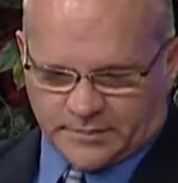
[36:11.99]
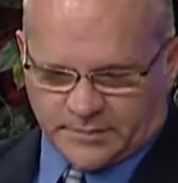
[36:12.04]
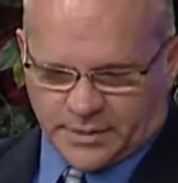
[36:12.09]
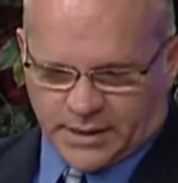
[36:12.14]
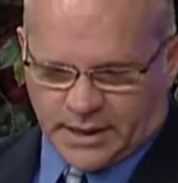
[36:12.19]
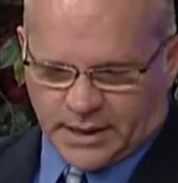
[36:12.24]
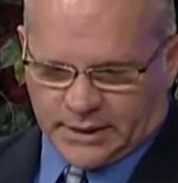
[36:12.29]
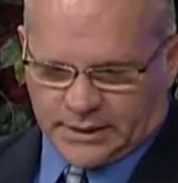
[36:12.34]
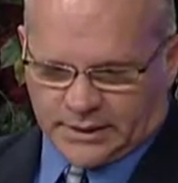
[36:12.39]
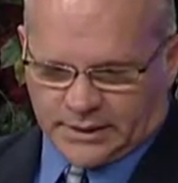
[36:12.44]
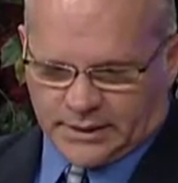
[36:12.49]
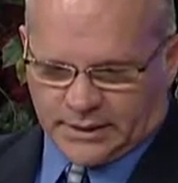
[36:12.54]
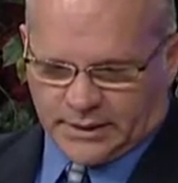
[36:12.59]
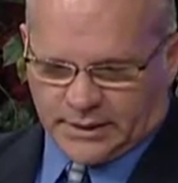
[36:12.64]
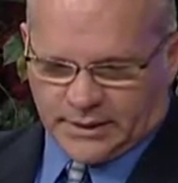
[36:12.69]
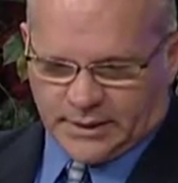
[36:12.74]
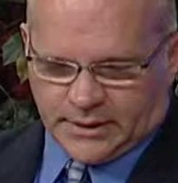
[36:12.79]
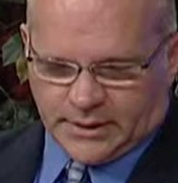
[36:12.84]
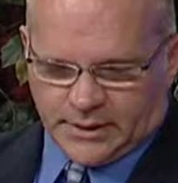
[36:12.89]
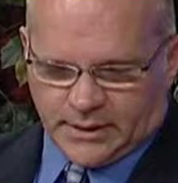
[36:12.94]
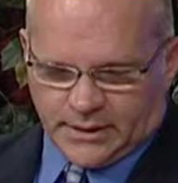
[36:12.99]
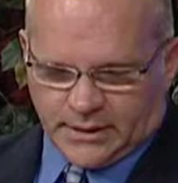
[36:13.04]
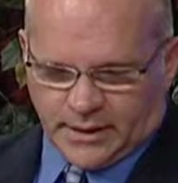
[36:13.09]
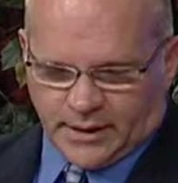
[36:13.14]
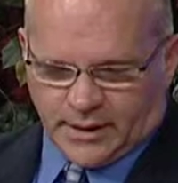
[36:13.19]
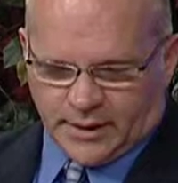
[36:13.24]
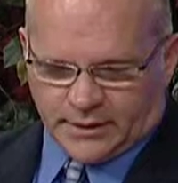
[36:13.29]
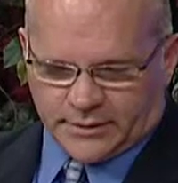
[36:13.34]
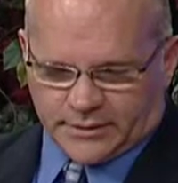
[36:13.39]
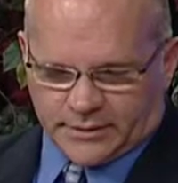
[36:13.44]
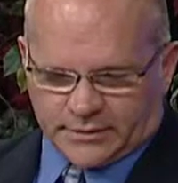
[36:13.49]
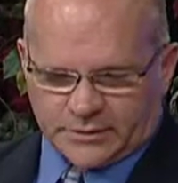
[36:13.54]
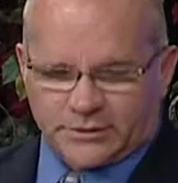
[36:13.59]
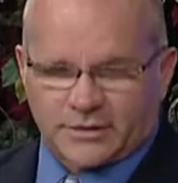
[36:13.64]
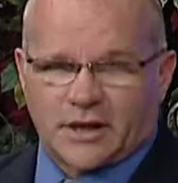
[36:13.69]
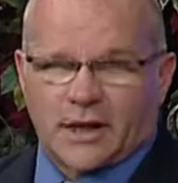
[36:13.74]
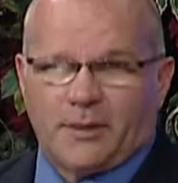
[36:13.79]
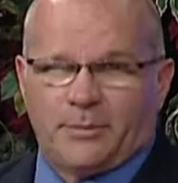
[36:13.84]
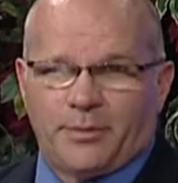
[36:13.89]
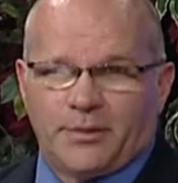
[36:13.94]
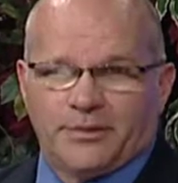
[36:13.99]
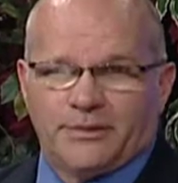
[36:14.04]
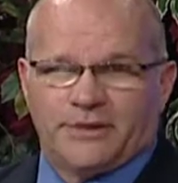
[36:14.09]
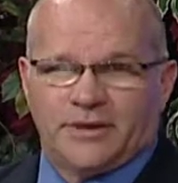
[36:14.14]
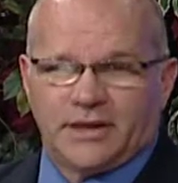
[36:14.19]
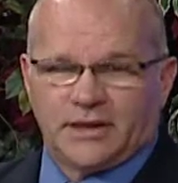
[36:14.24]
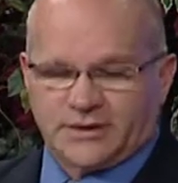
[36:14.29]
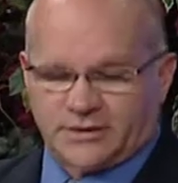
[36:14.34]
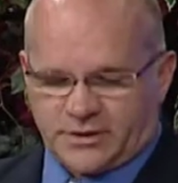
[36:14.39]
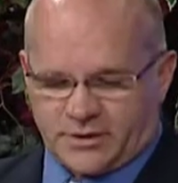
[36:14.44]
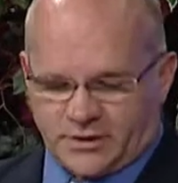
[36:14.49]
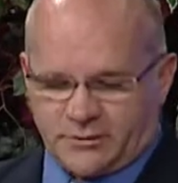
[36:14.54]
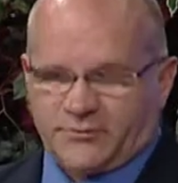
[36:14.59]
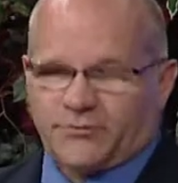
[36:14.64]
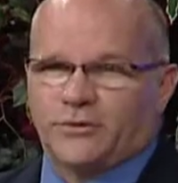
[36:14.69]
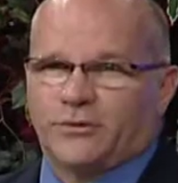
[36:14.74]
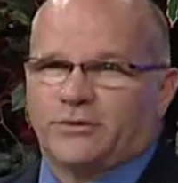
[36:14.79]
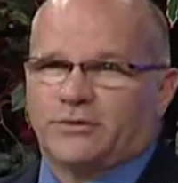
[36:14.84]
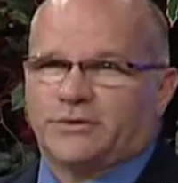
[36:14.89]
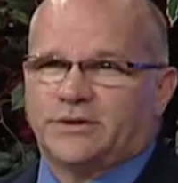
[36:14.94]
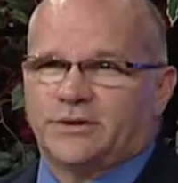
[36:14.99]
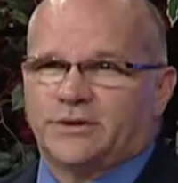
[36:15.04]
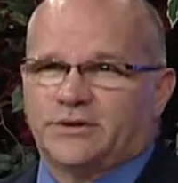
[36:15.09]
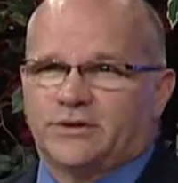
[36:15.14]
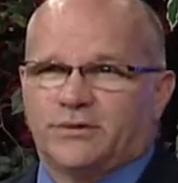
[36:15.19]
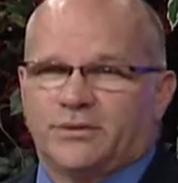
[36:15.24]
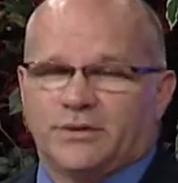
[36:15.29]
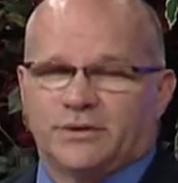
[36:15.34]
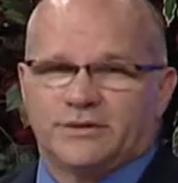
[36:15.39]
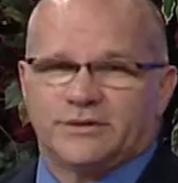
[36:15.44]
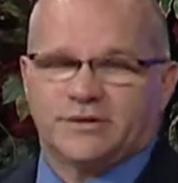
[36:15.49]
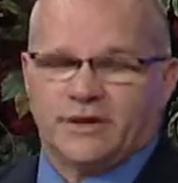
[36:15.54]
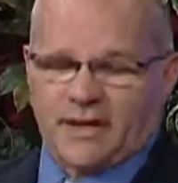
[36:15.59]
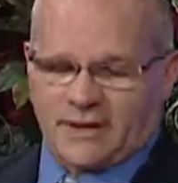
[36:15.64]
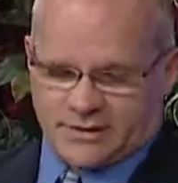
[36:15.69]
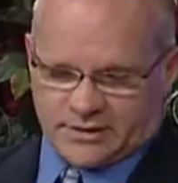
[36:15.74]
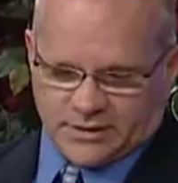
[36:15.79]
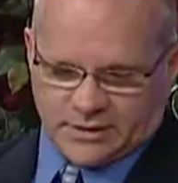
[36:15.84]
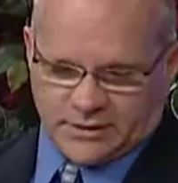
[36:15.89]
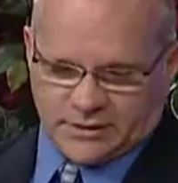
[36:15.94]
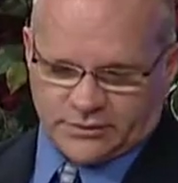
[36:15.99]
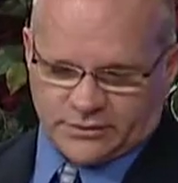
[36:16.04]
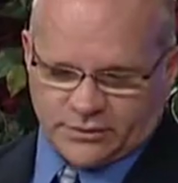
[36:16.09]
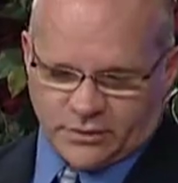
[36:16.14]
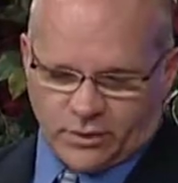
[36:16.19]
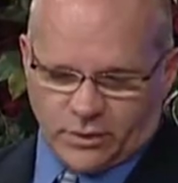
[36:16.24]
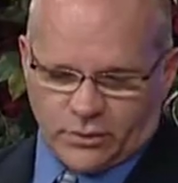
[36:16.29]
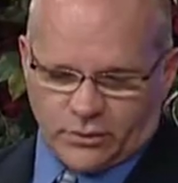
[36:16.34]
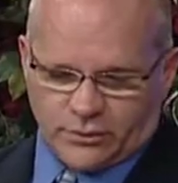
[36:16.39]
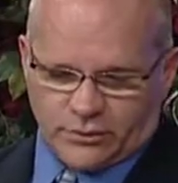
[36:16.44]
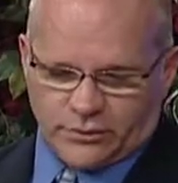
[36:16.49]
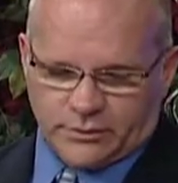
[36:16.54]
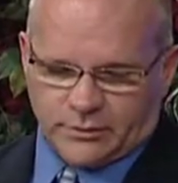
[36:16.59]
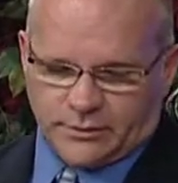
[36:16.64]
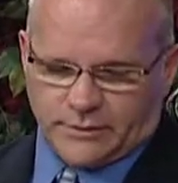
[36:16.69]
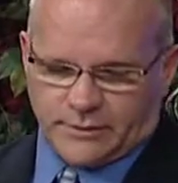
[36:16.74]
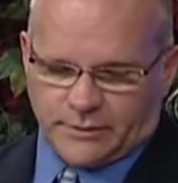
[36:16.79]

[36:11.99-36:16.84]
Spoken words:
But there's a couple things here. First, he's criticizing his own